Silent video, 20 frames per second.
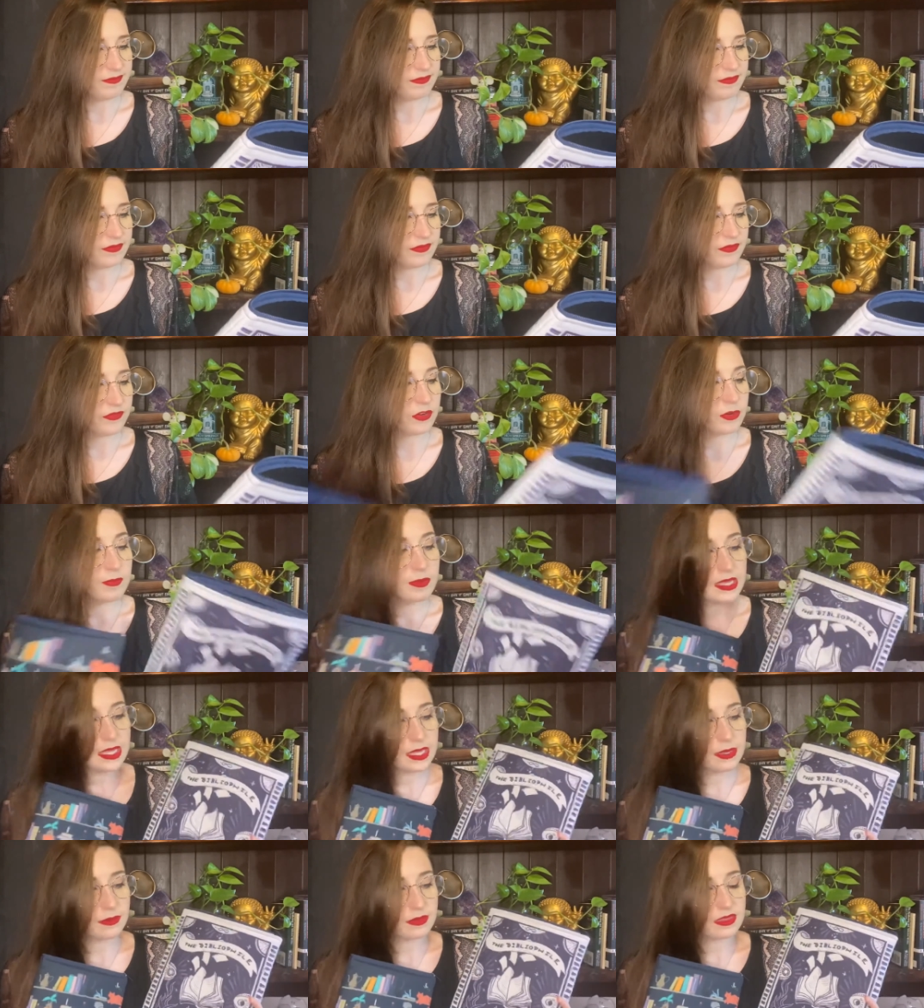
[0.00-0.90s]
for
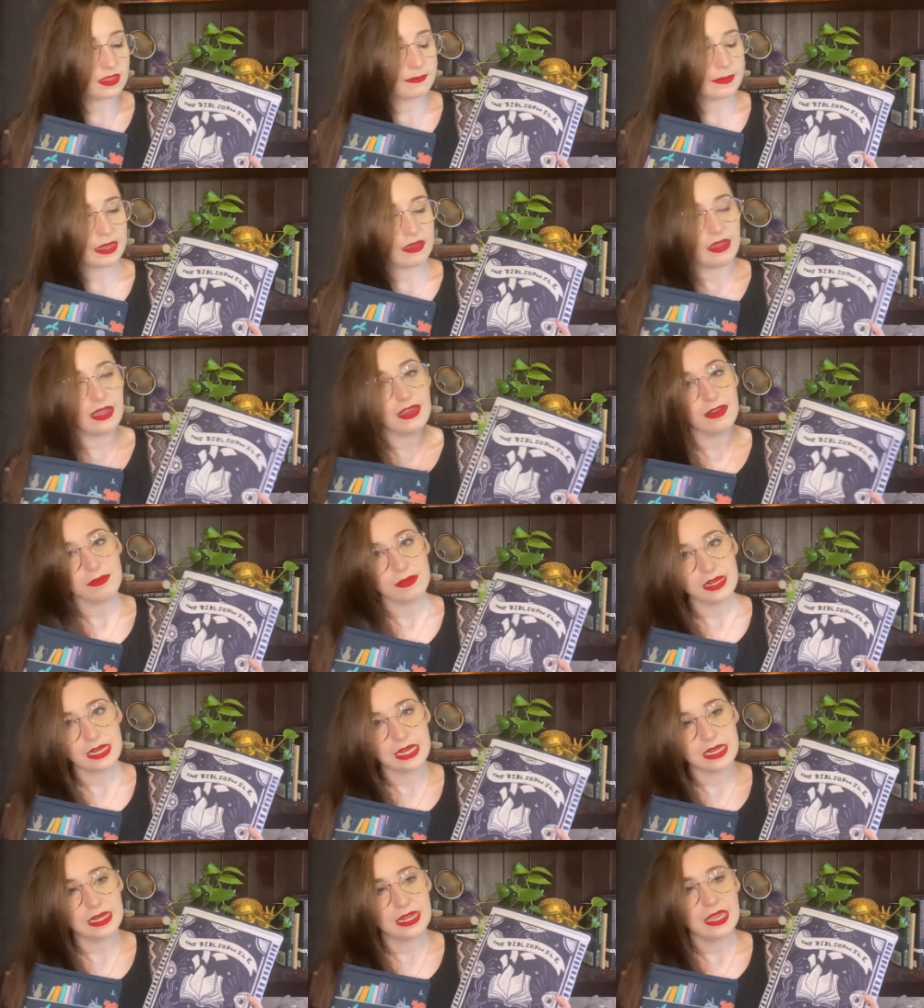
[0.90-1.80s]
me, with the amount I
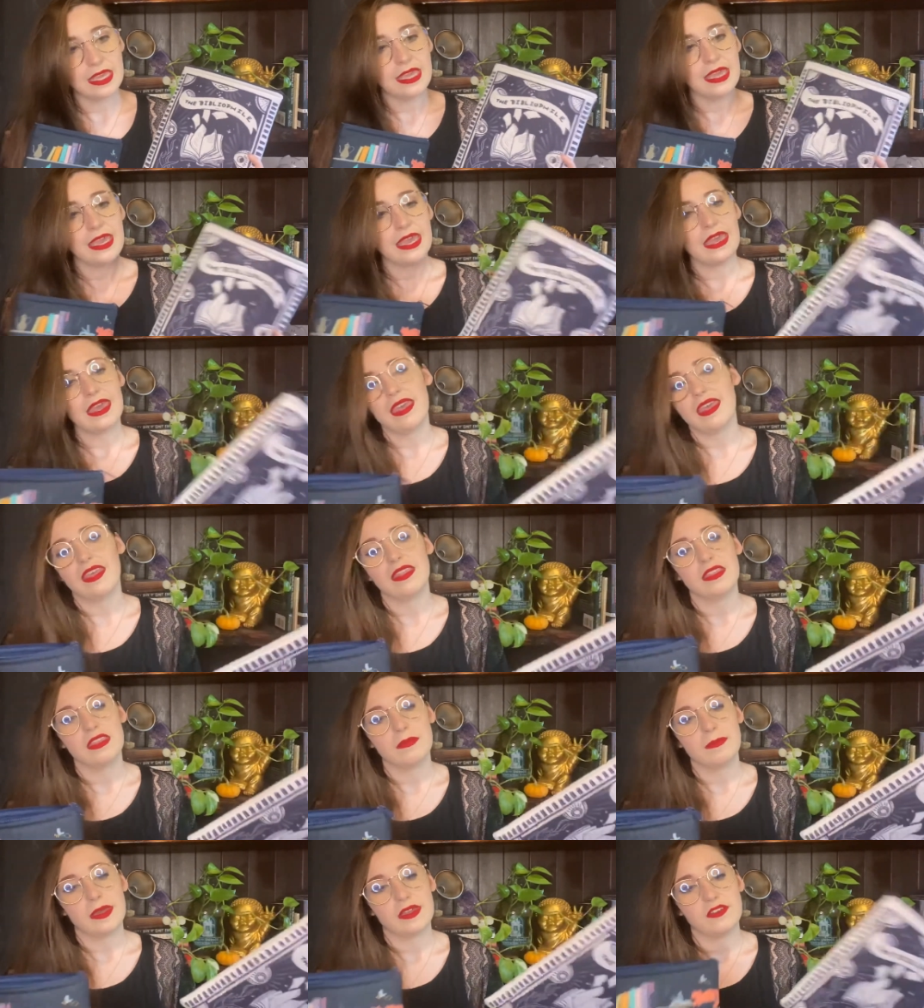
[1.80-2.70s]
read and the
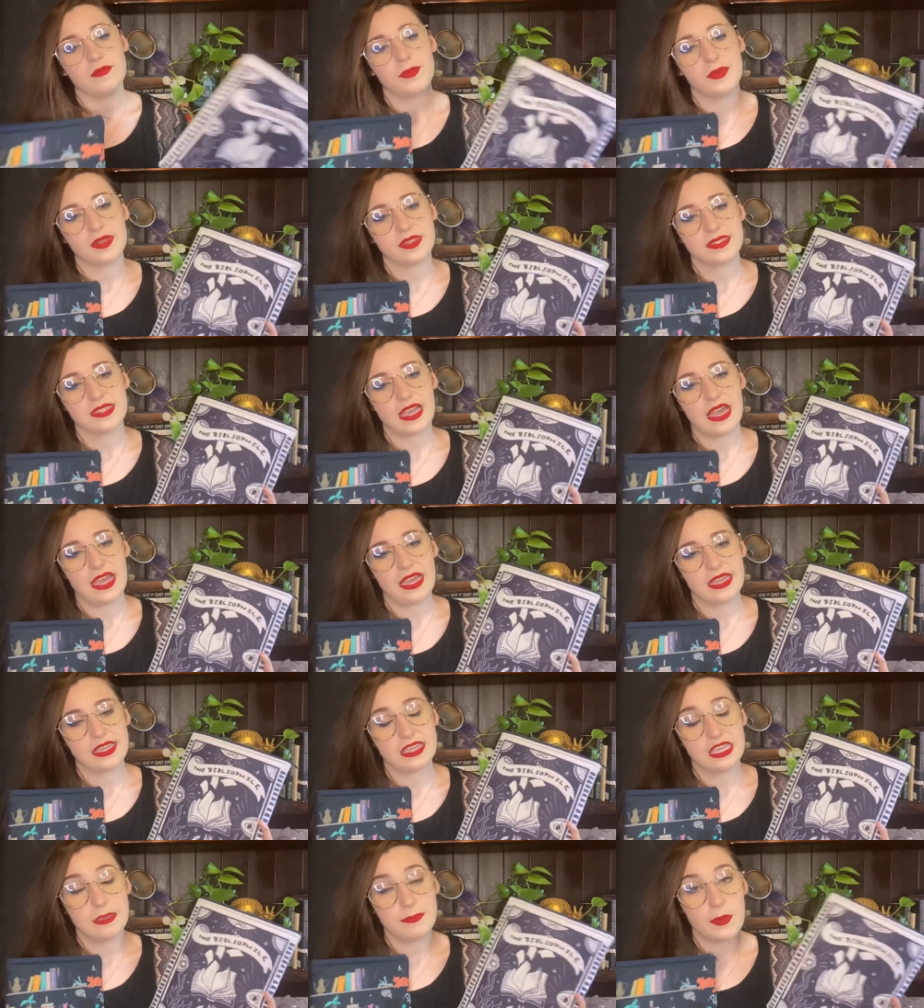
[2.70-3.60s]
amount of books I
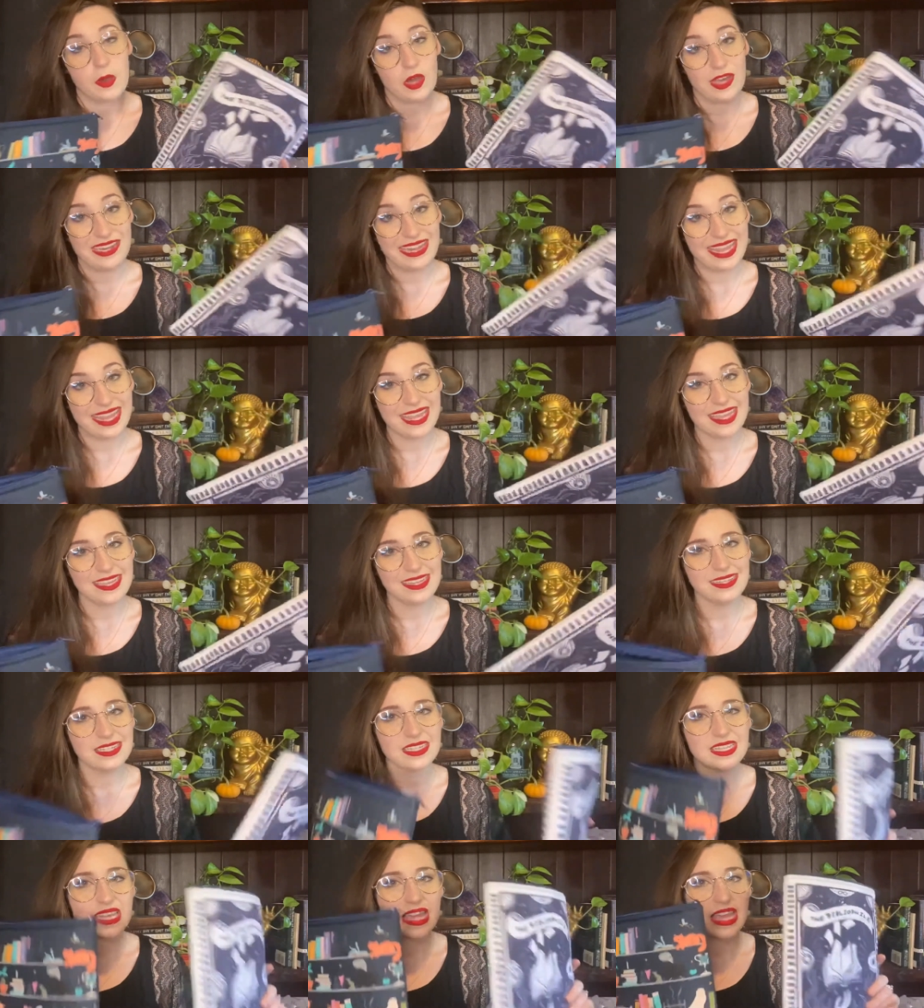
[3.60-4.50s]
keep on hand,
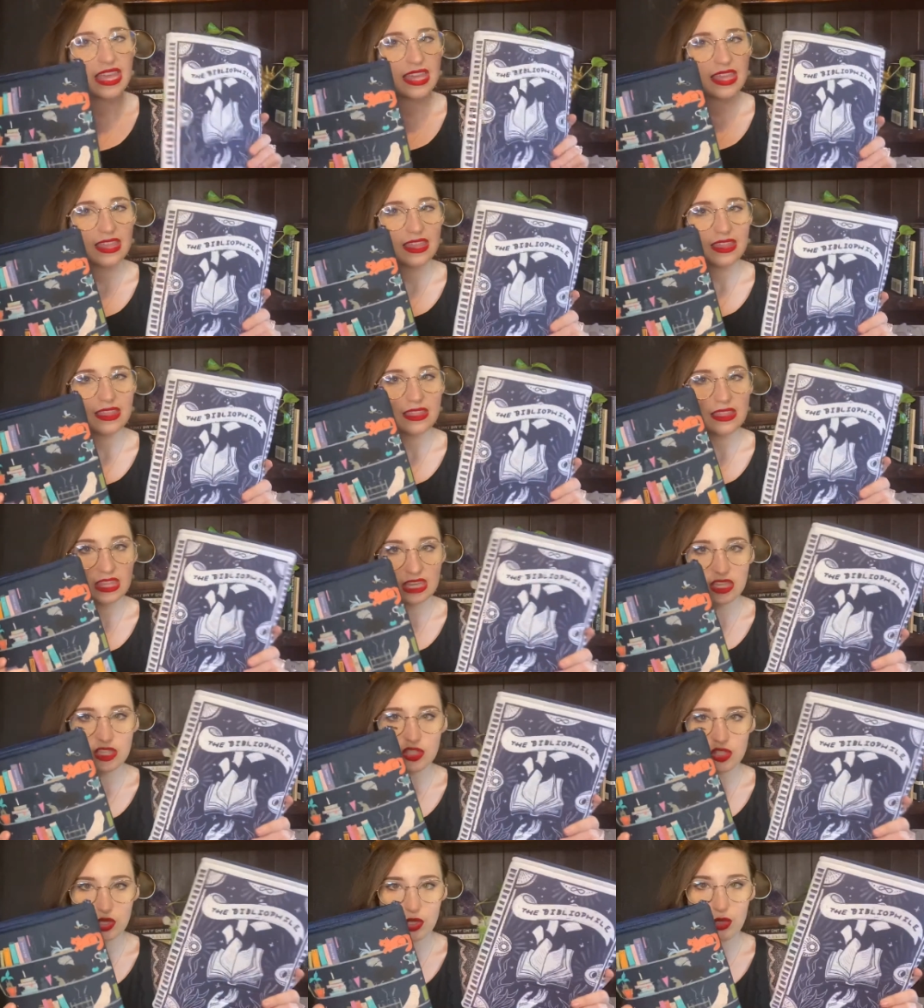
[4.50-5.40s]
these
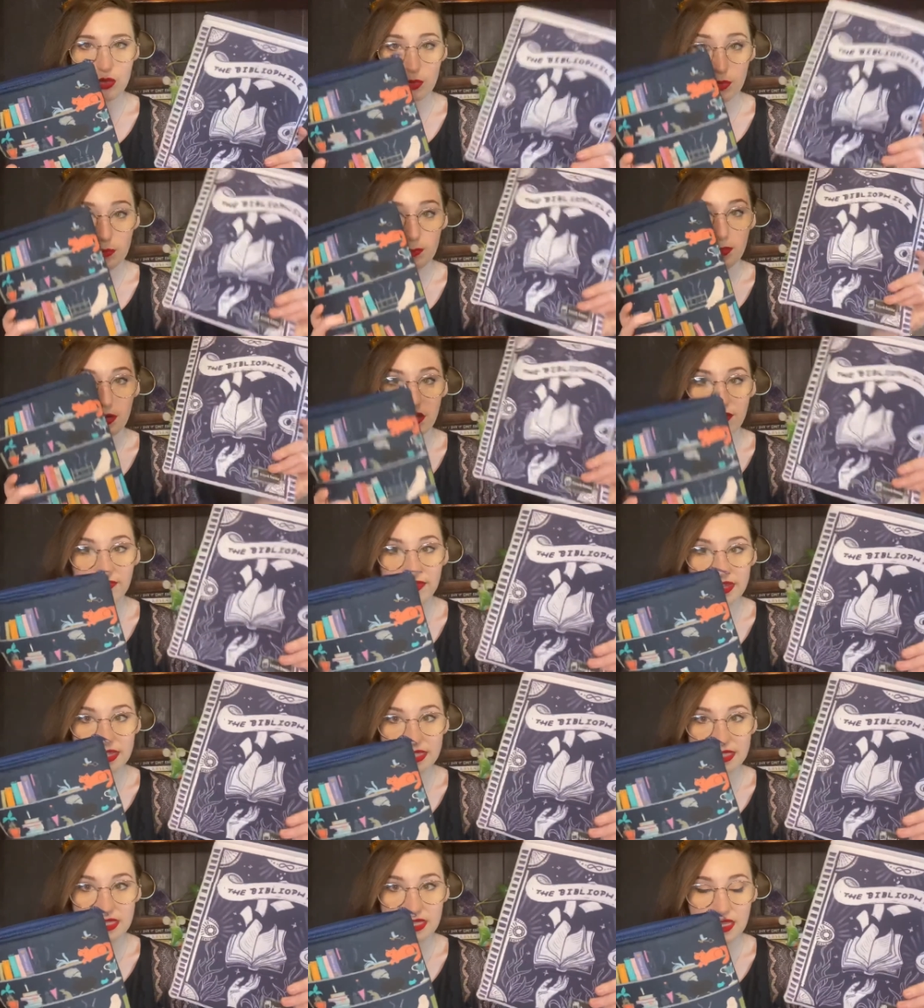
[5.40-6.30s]
two were
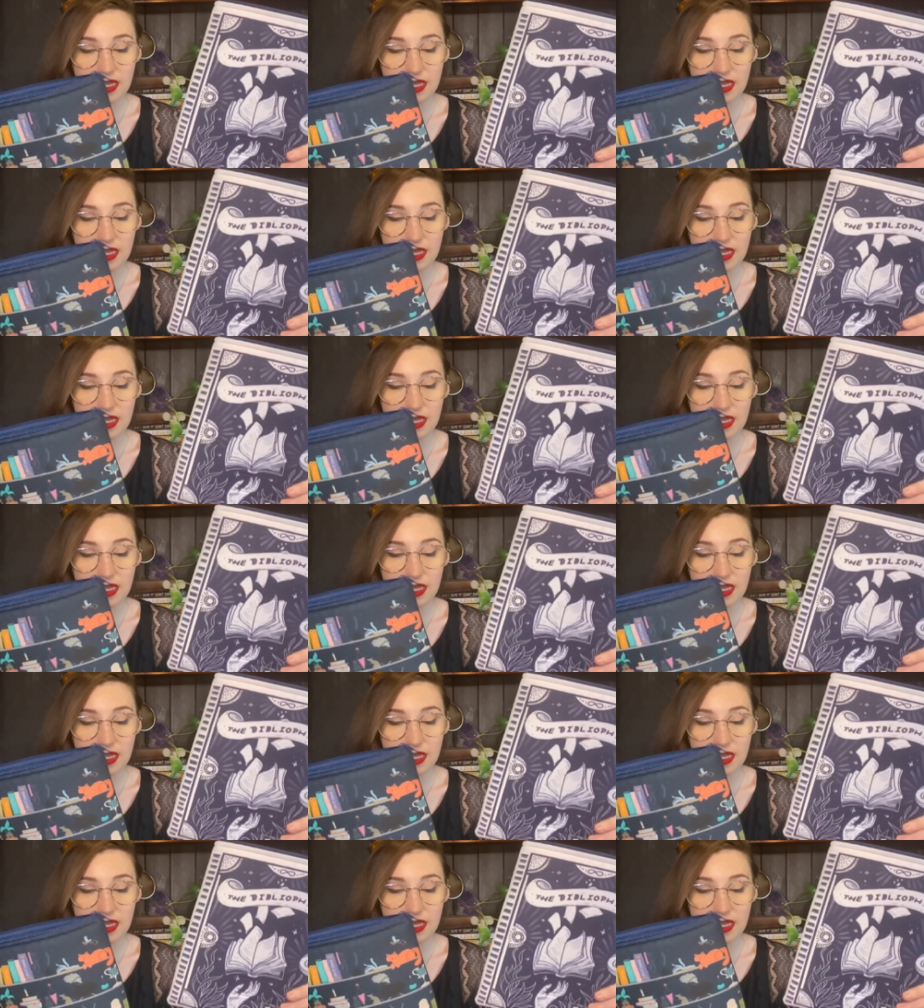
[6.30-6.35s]
perfect.